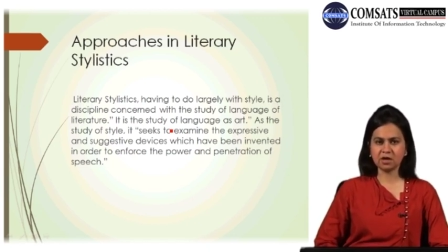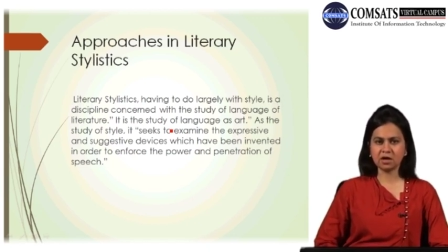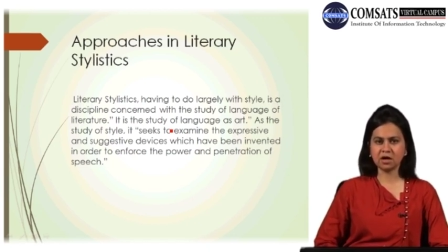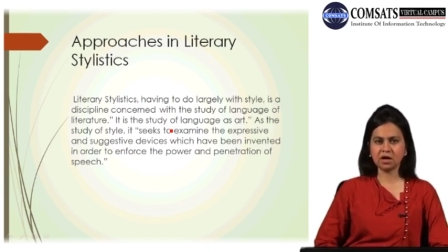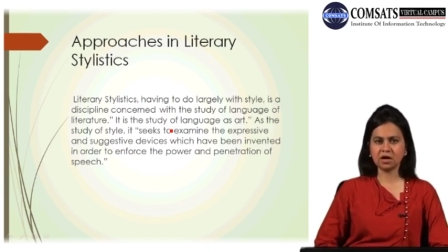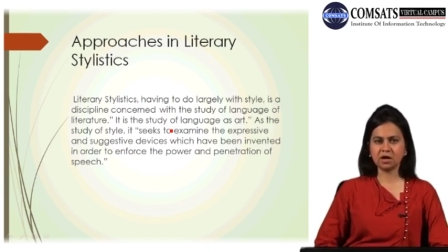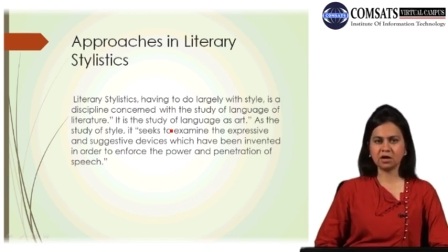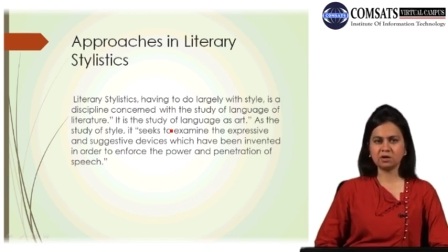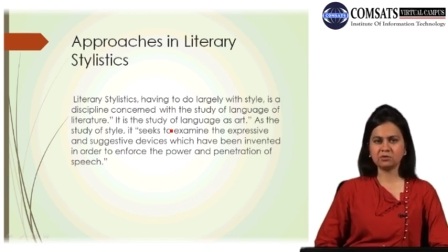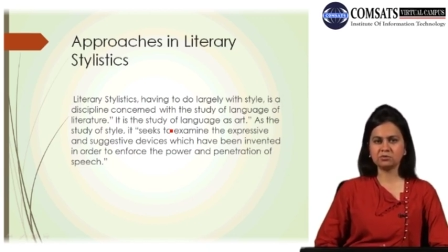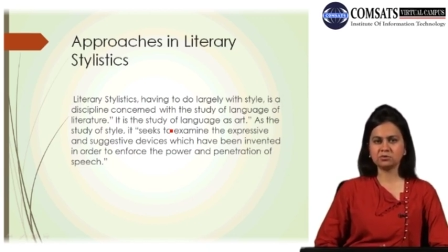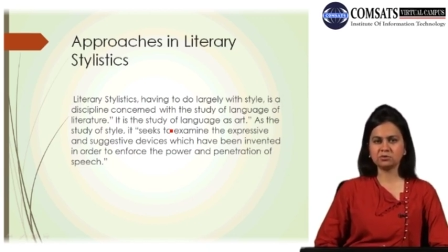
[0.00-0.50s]

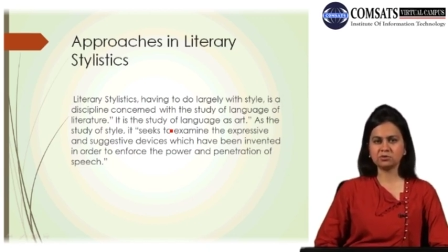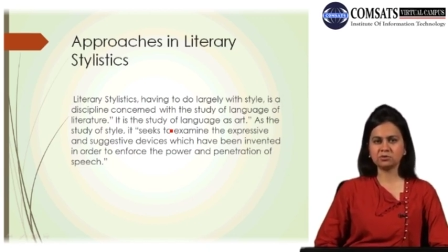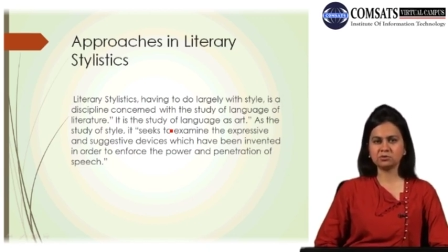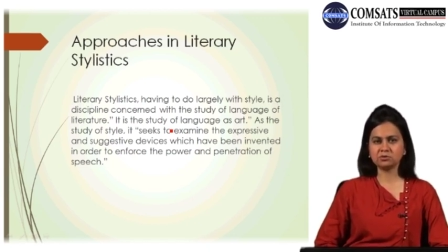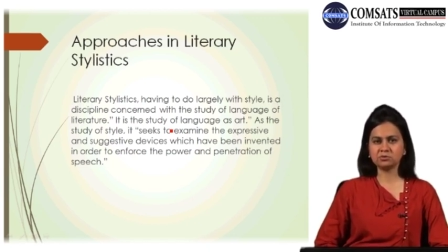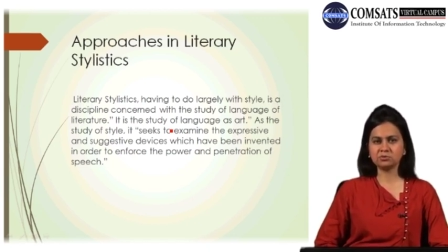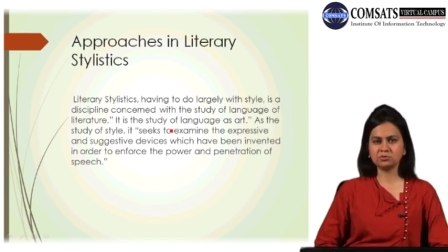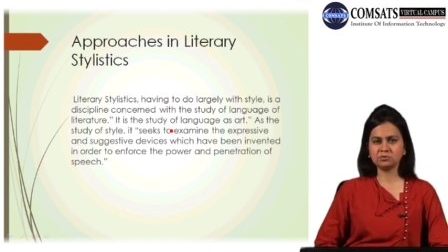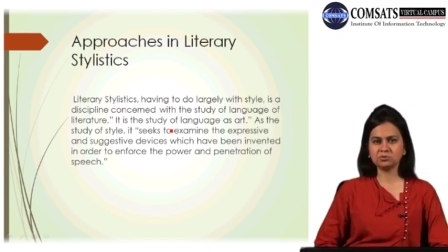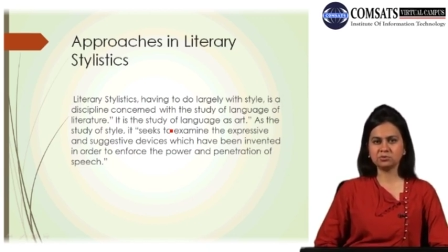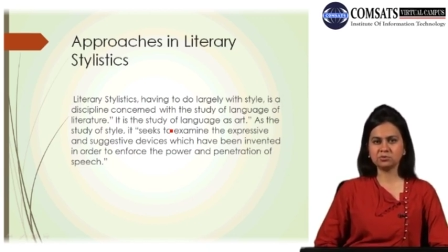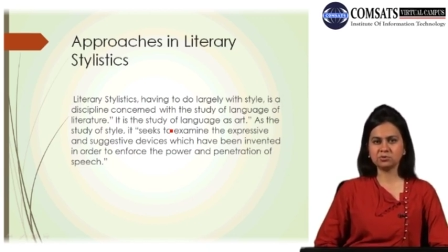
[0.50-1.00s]
how
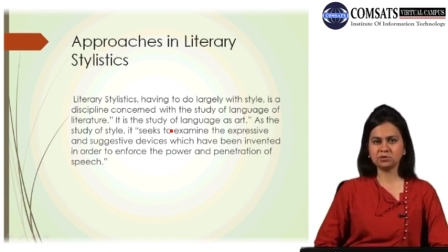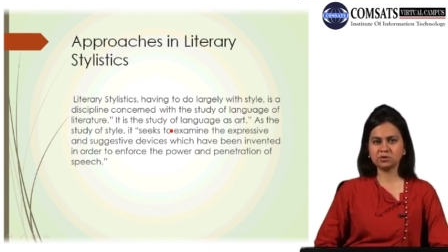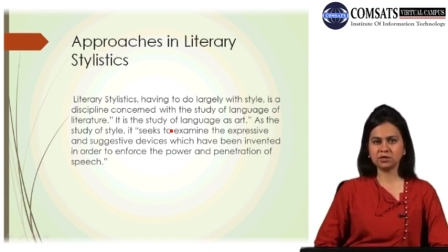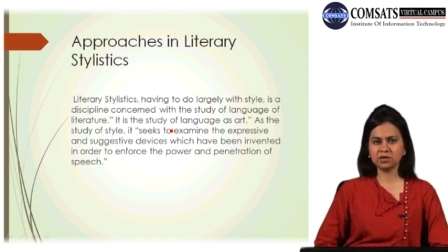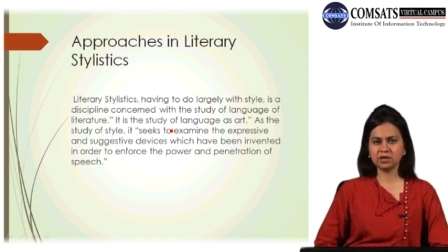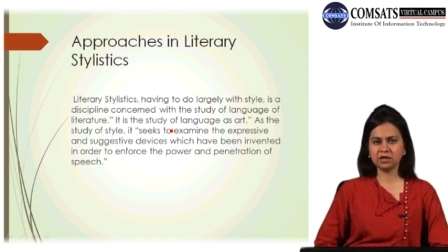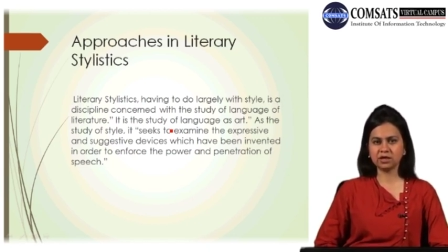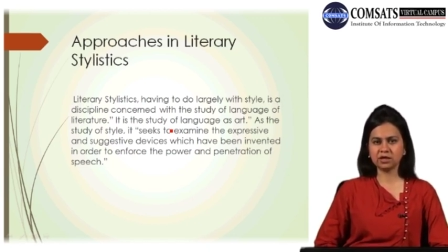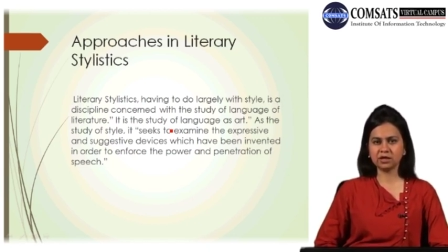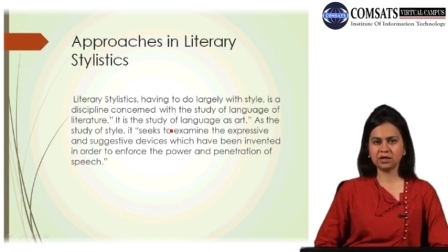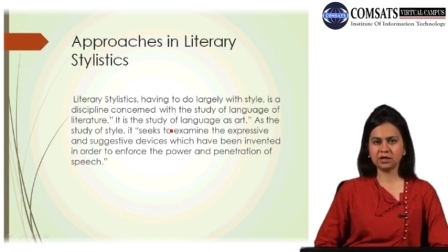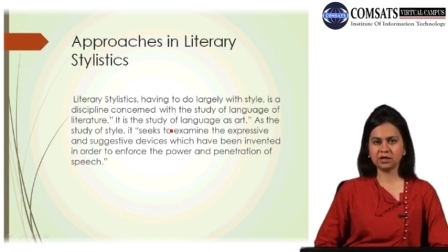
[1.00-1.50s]
do
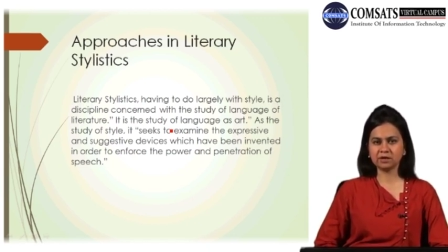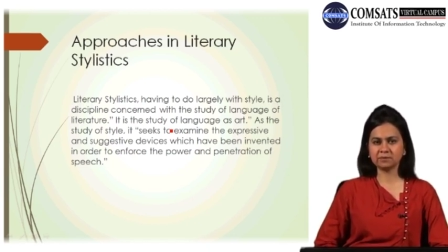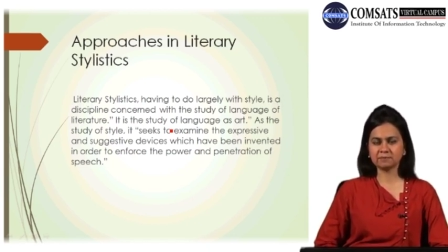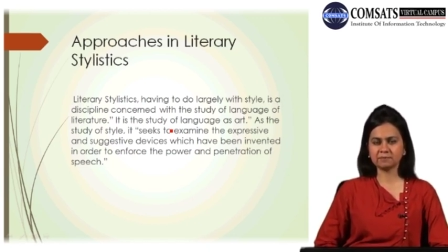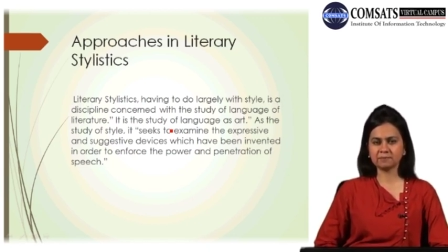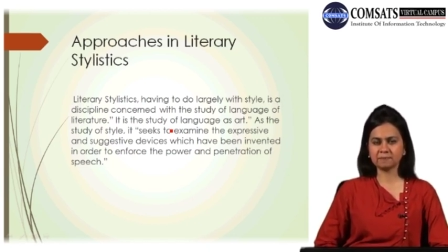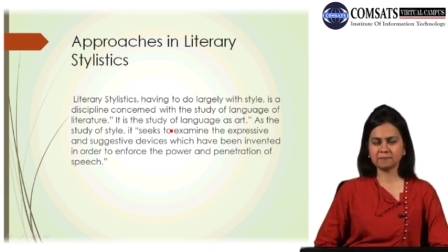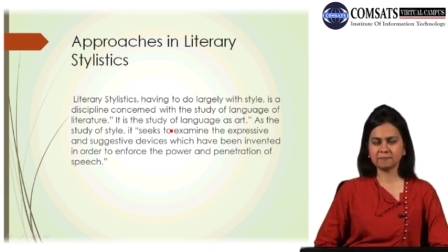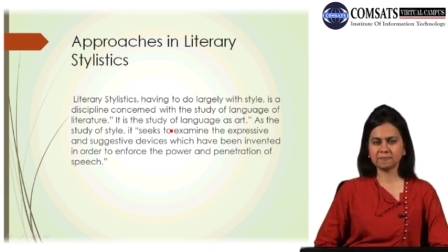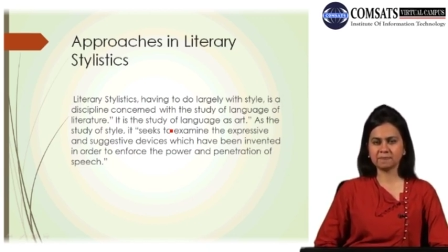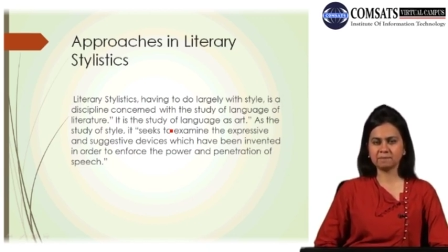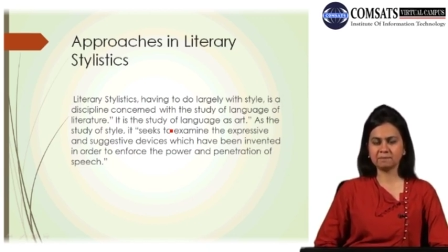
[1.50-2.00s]
they
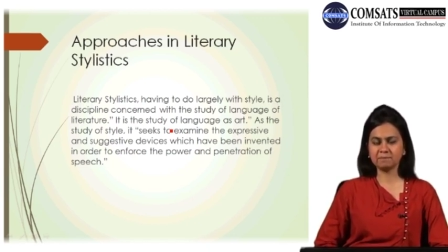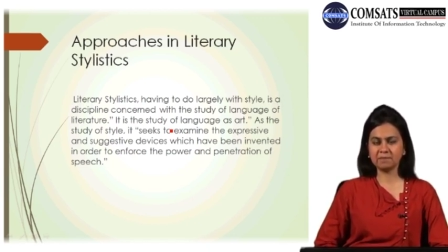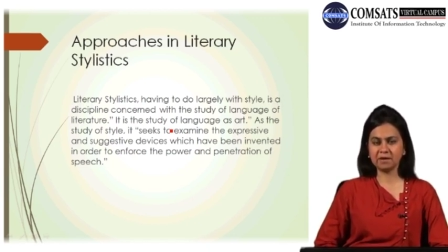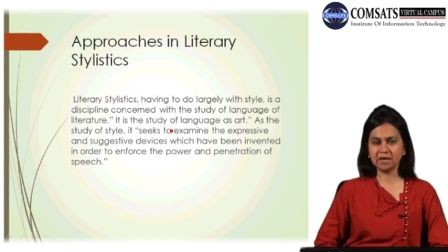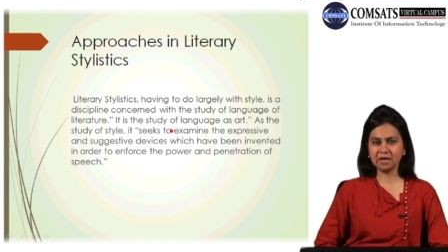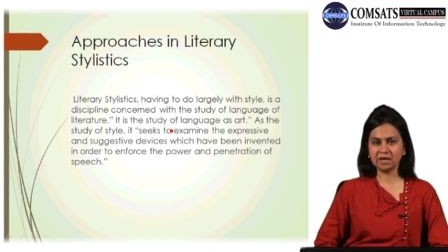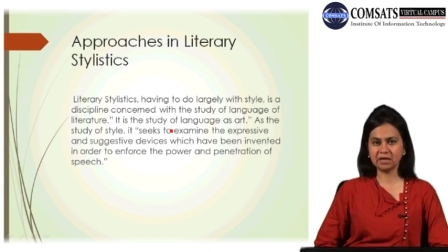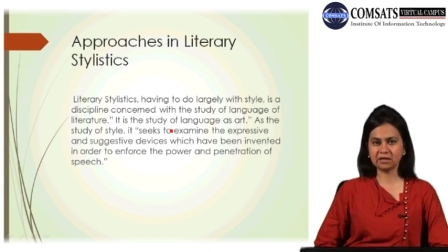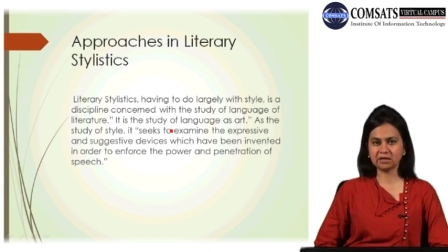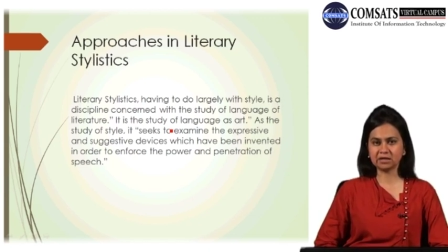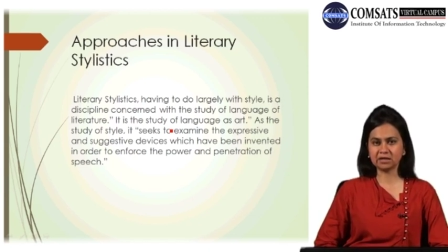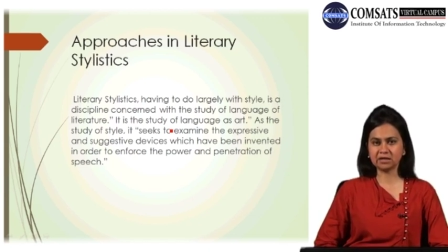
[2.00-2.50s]

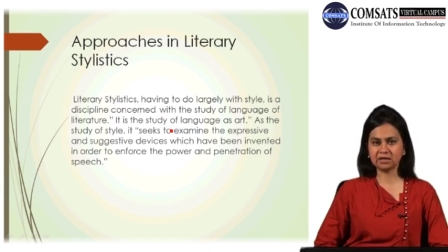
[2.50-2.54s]
make